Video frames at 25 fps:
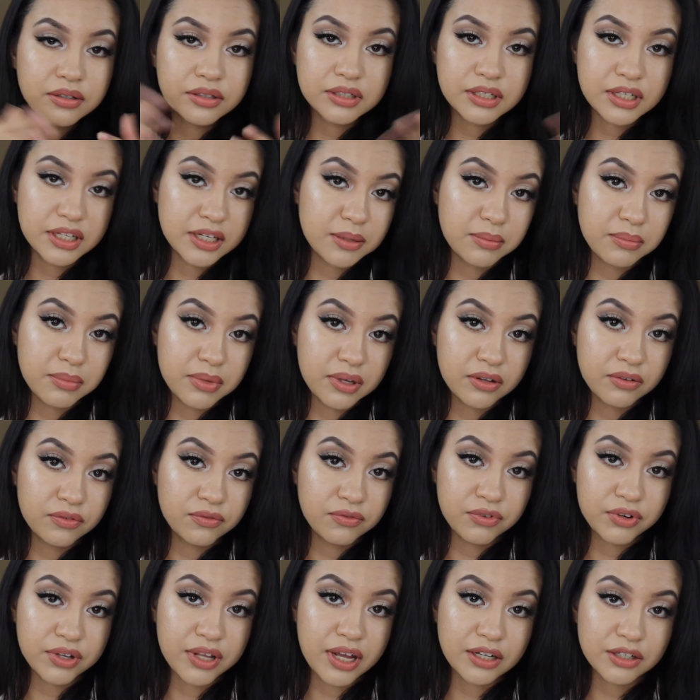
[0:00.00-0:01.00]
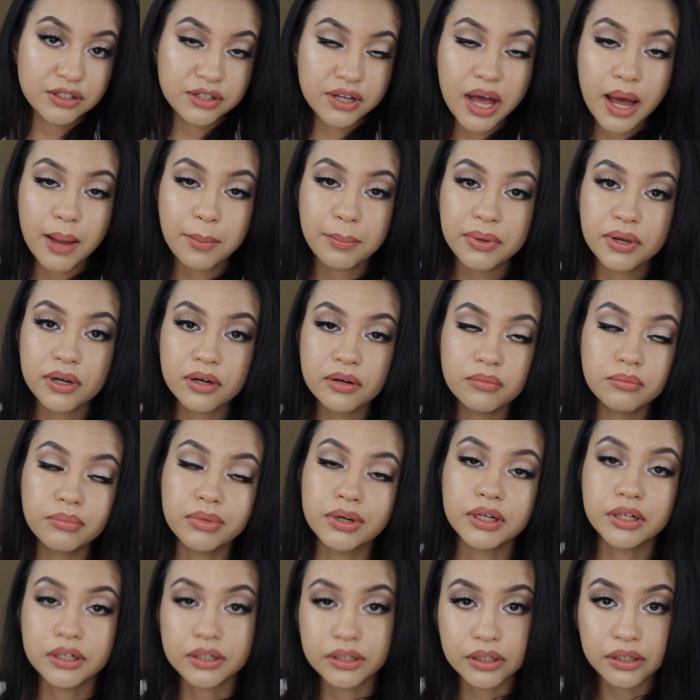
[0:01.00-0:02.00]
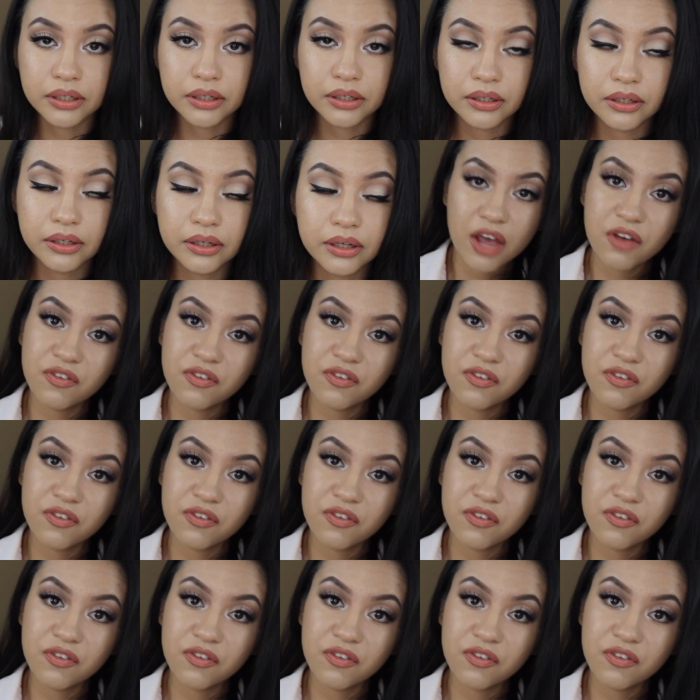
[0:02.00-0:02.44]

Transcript: Didn't mean for that to happen, but it did.